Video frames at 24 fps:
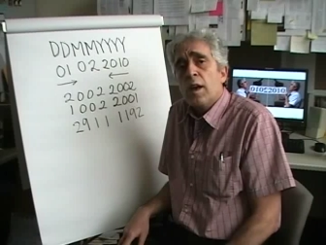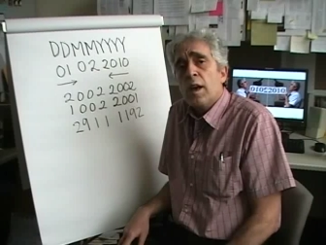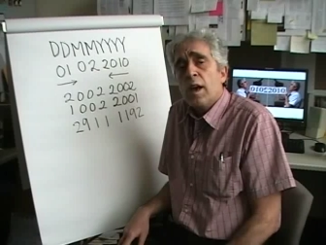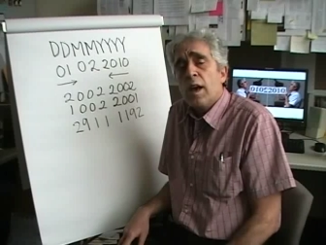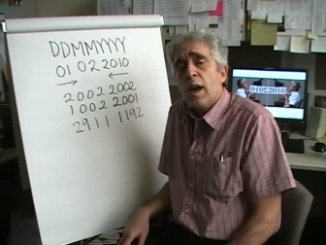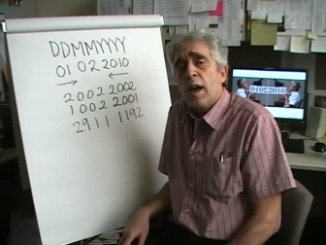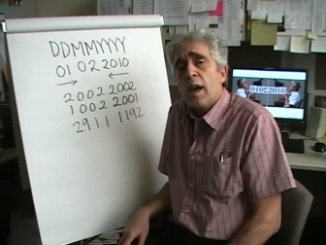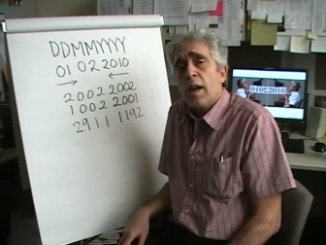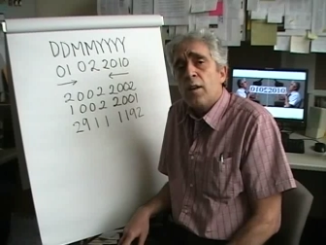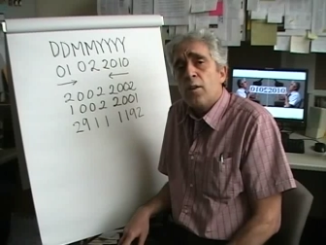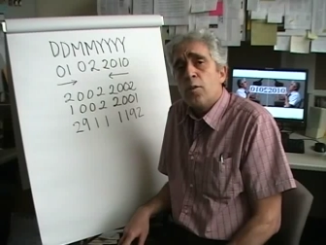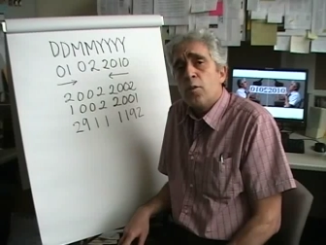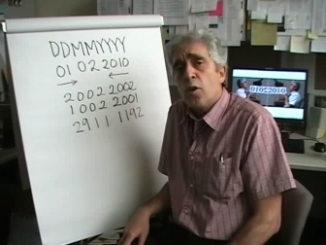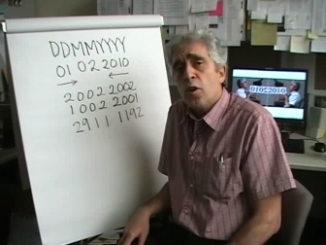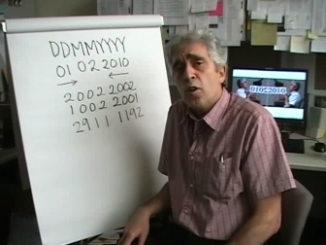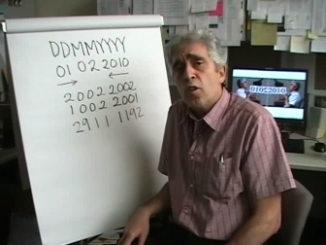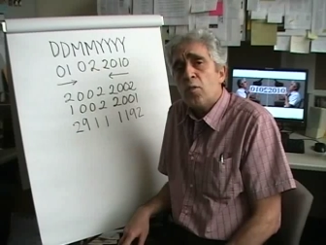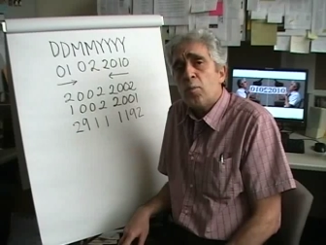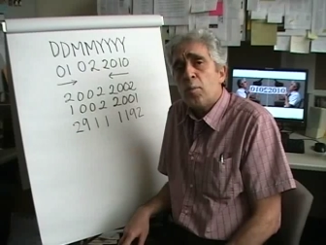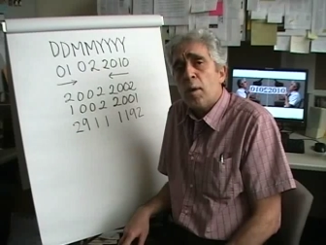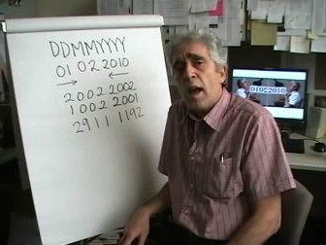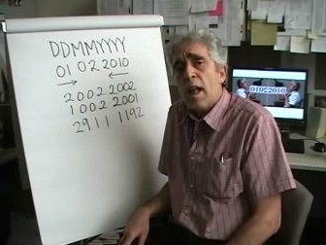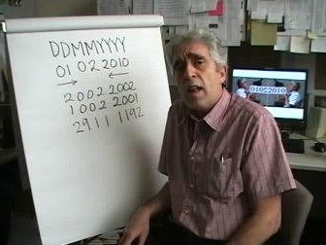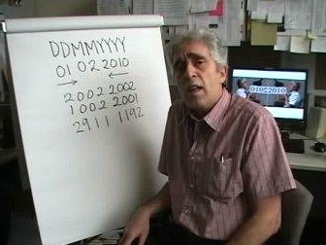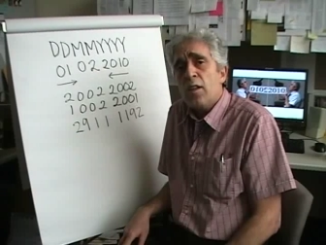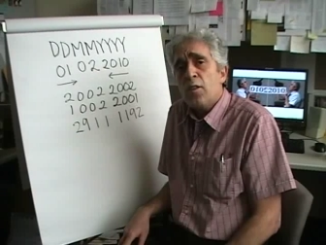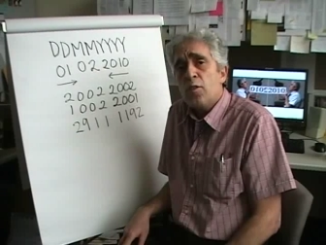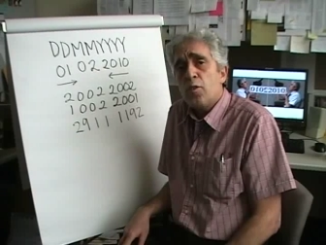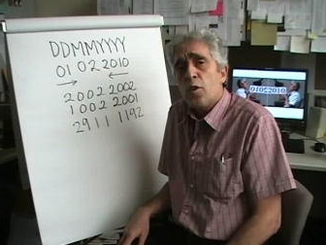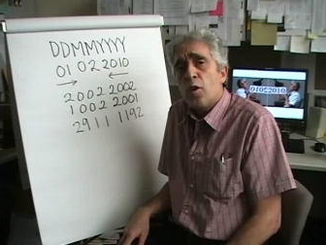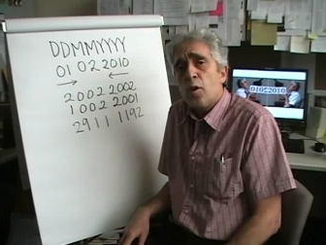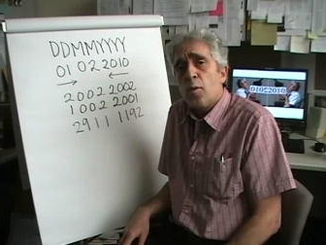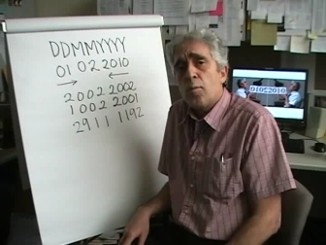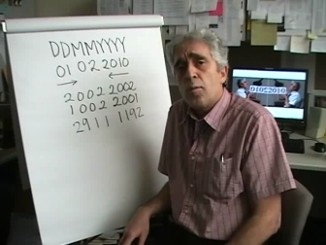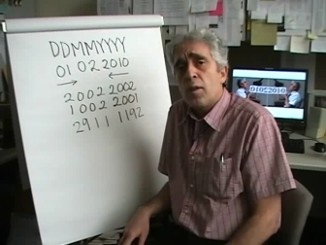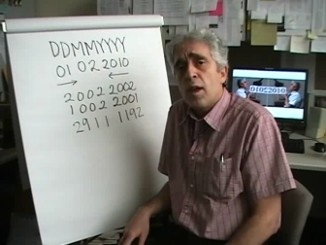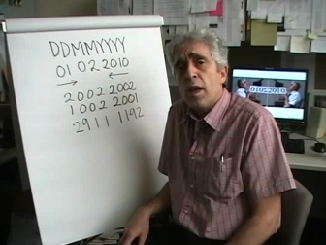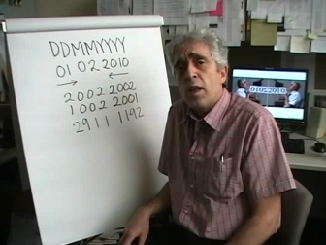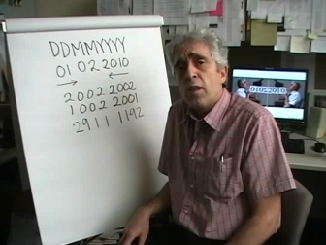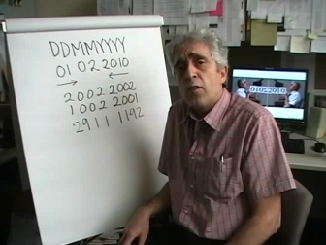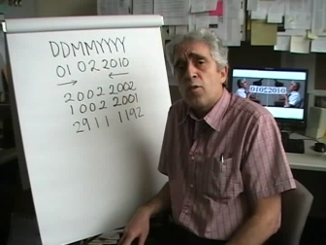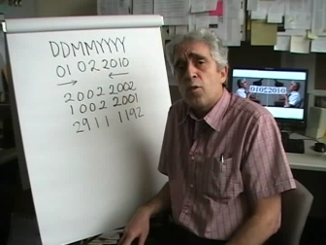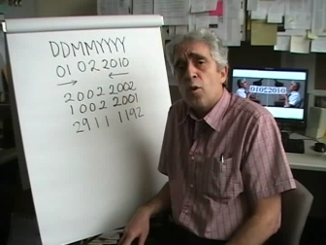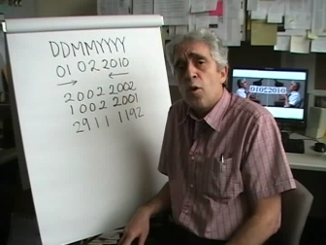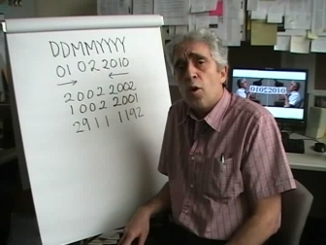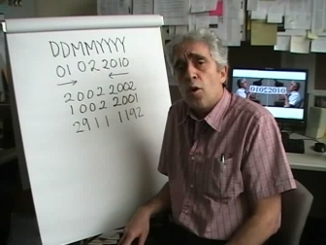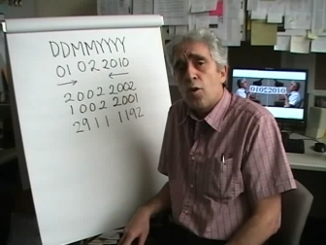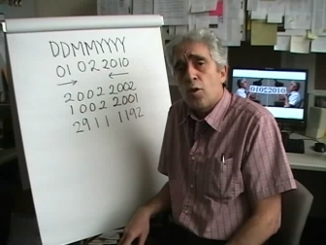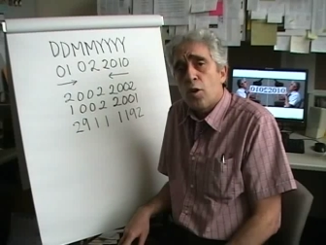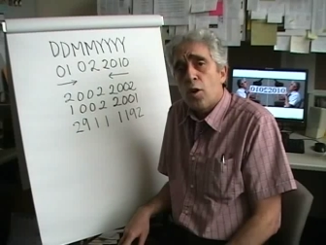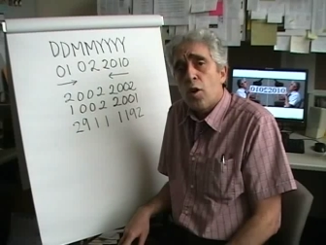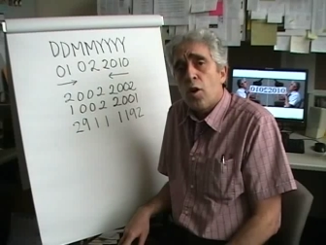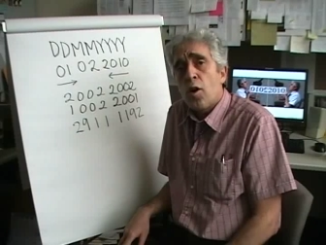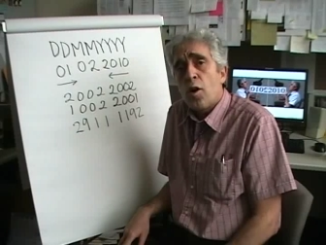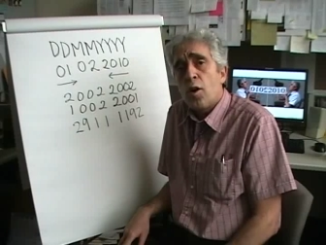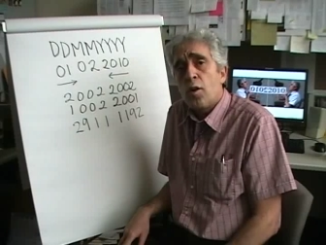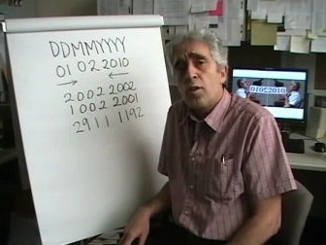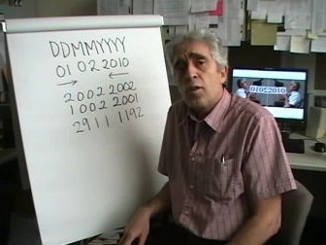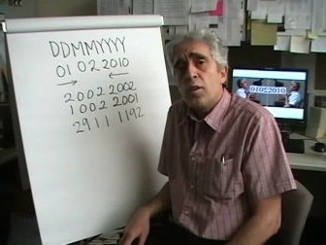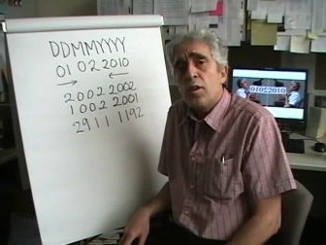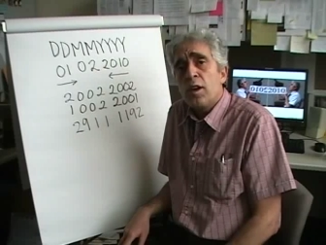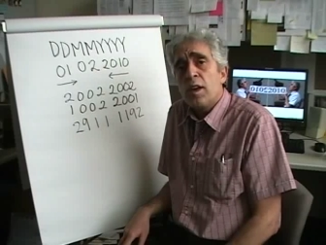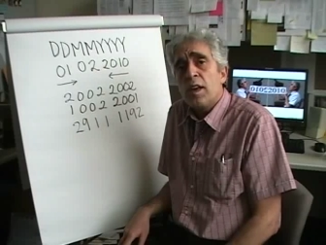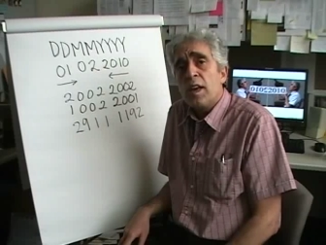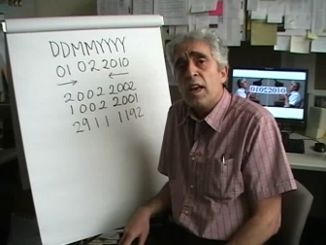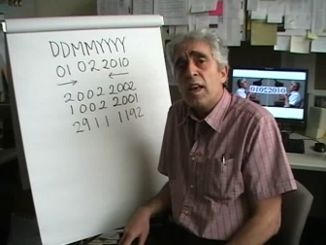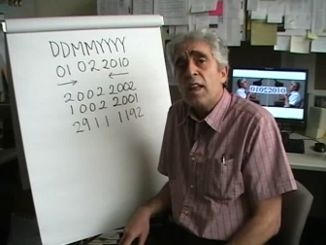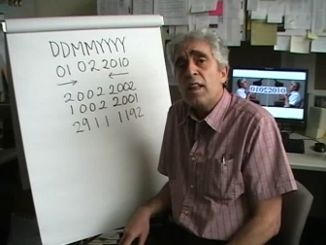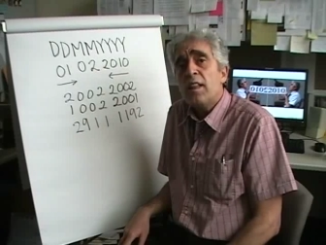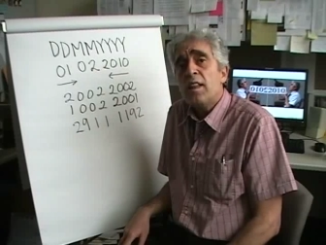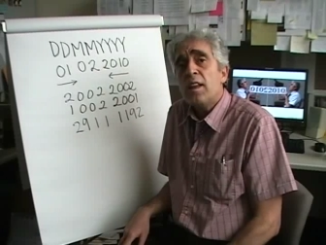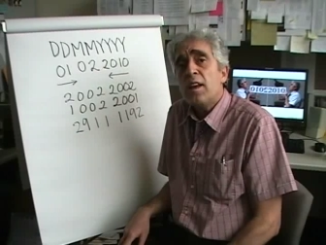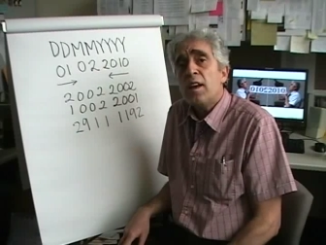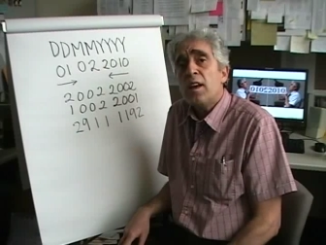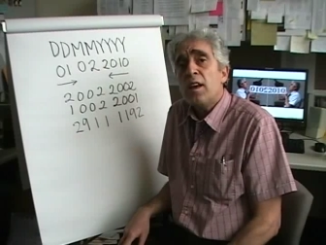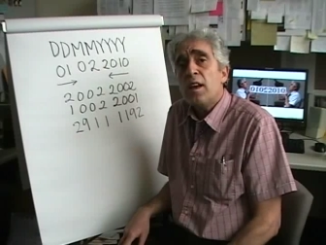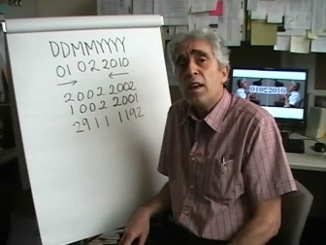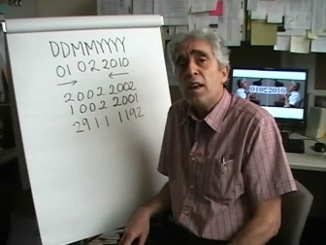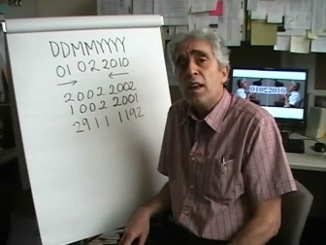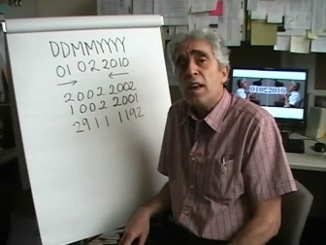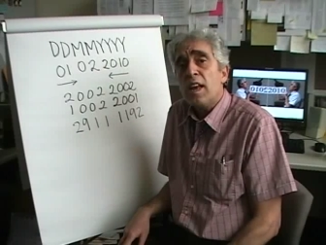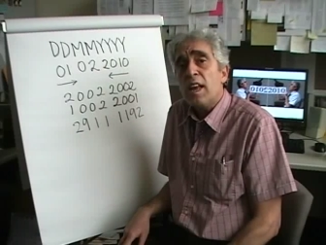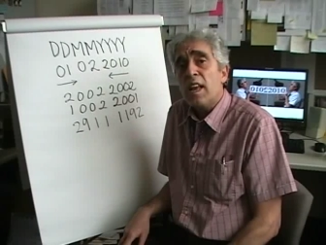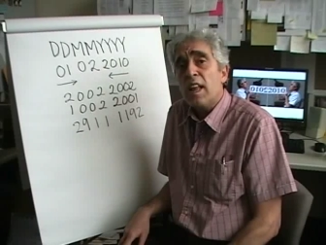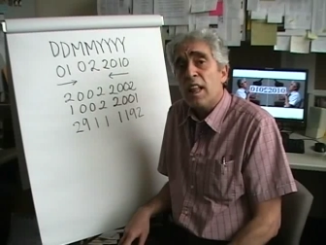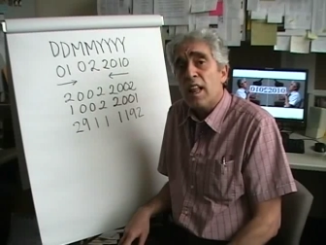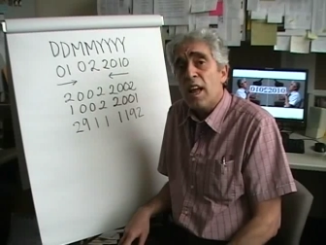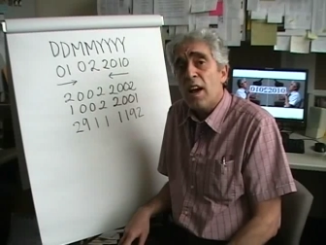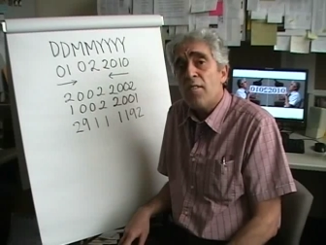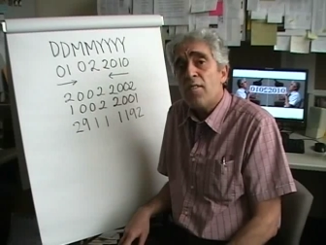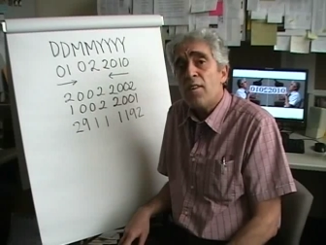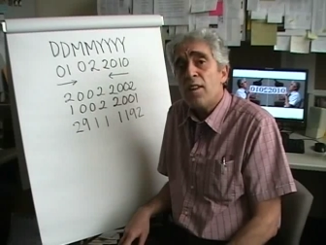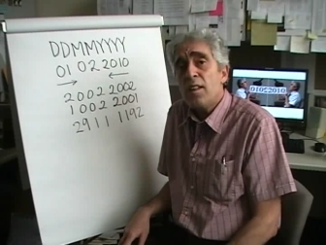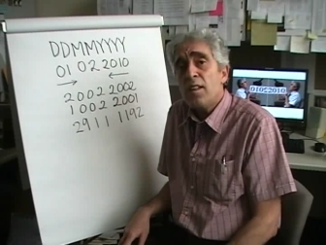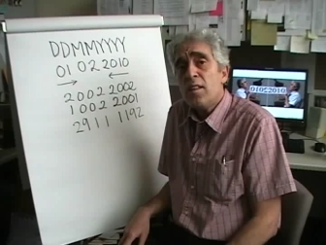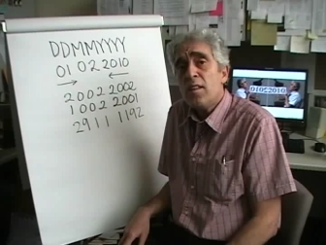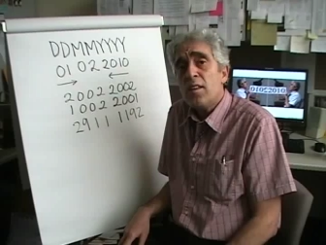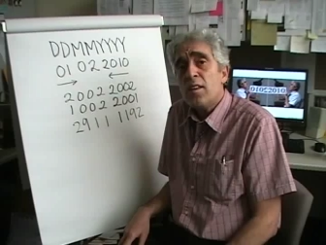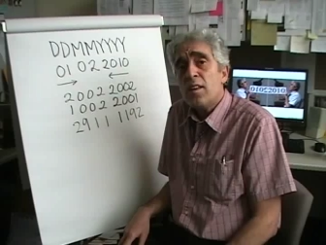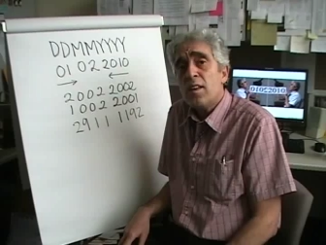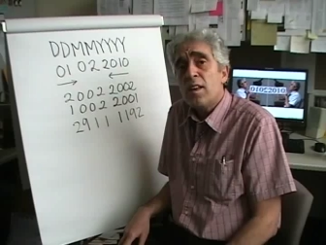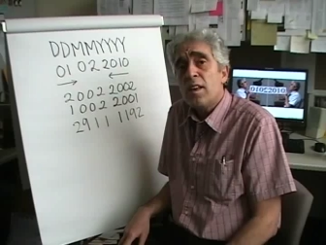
And those palindrome dates occurred in the 11th